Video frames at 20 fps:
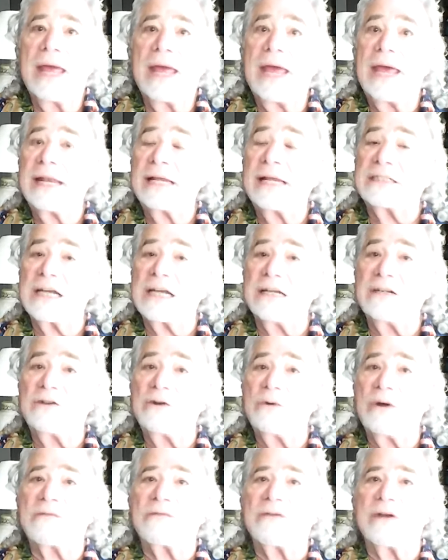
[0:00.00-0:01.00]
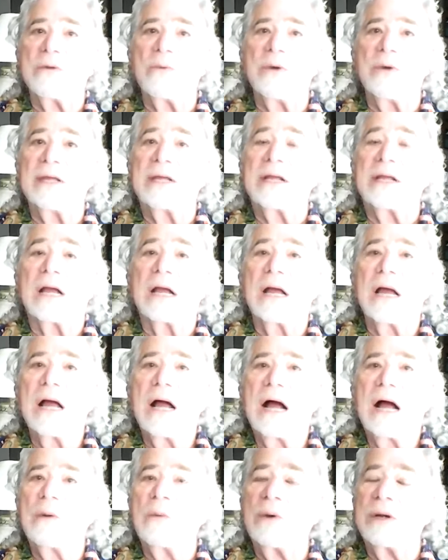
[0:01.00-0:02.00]
And as I do every week,
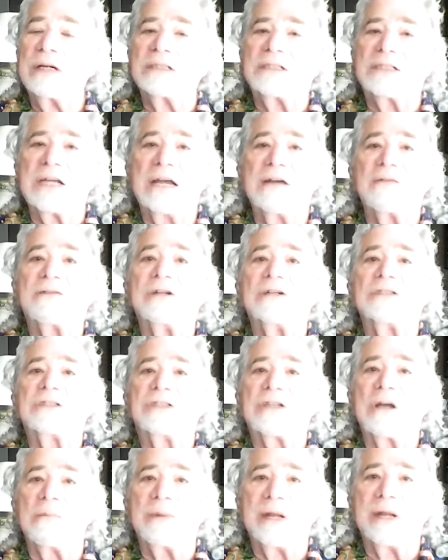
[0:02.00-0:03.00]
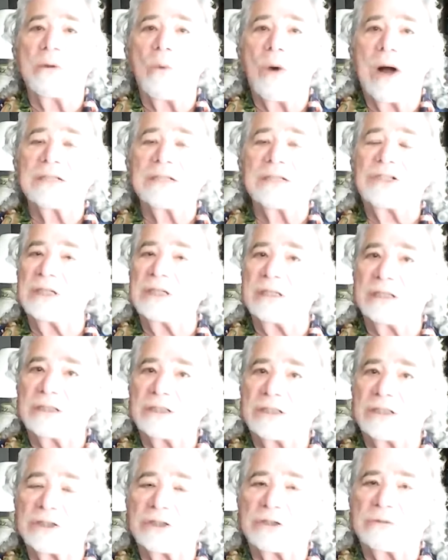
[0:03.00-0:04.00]
I want to say if there's somebody watching
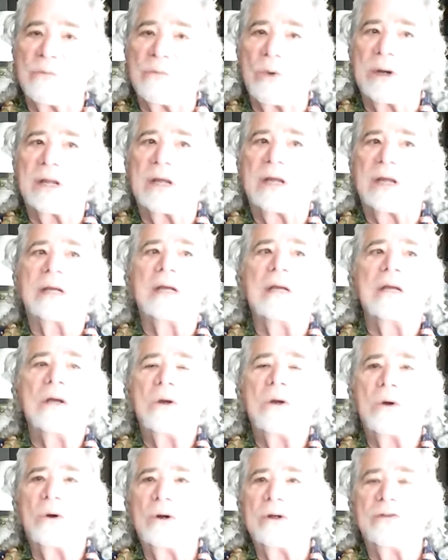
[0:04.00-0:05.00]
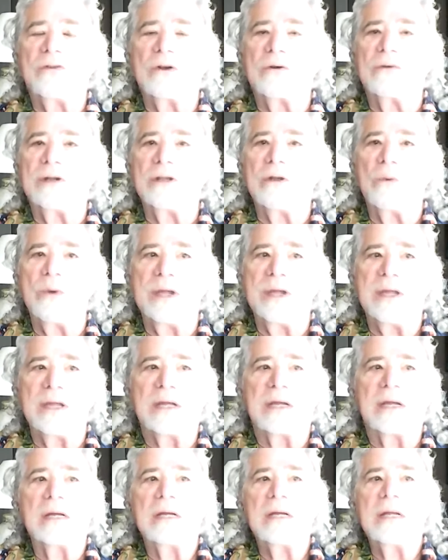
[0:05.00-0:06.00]
this this morning or during the
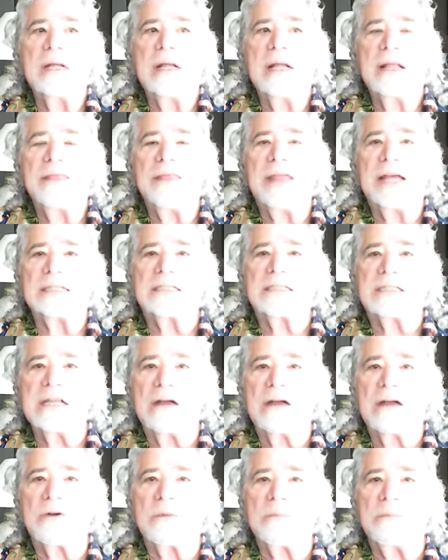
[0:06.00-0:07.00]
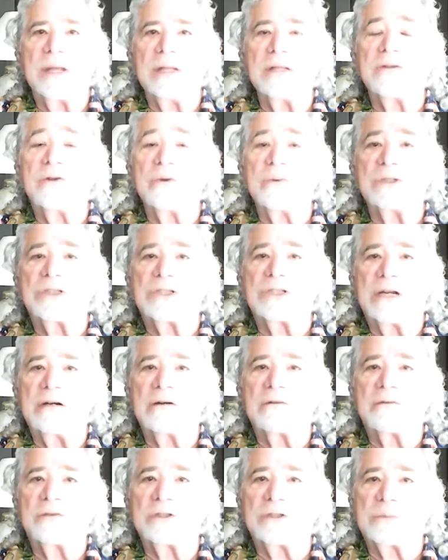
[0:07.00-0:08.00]
week that's never been to a
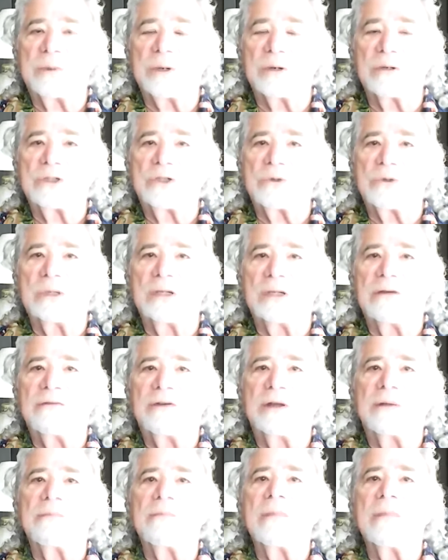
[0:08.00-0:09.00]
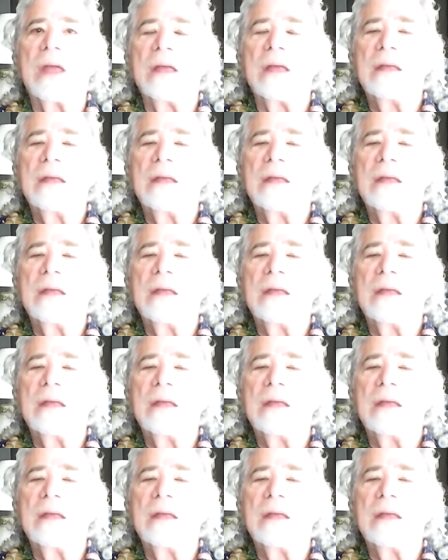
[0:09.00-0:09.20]
Center for Spiritual Living,